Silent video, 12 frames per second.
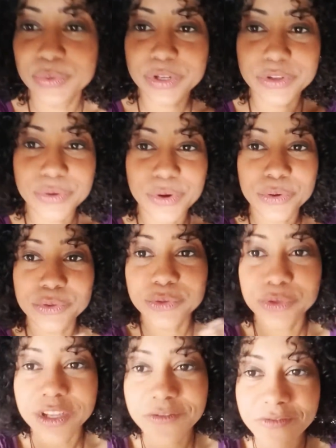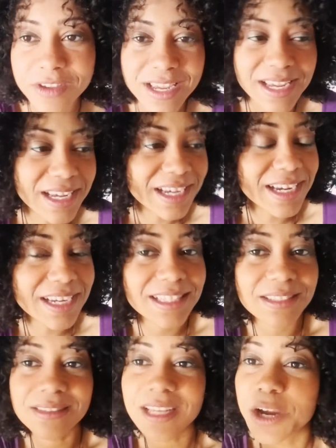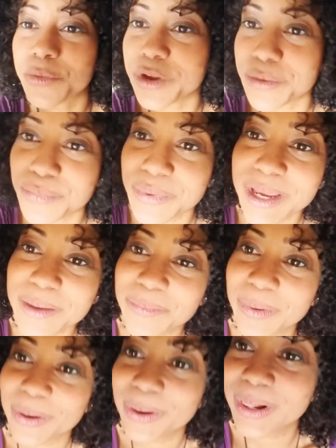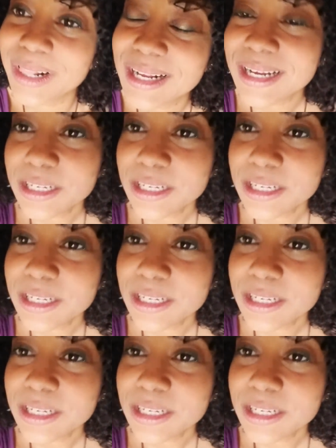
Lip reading: where you go to the beach, talk with people,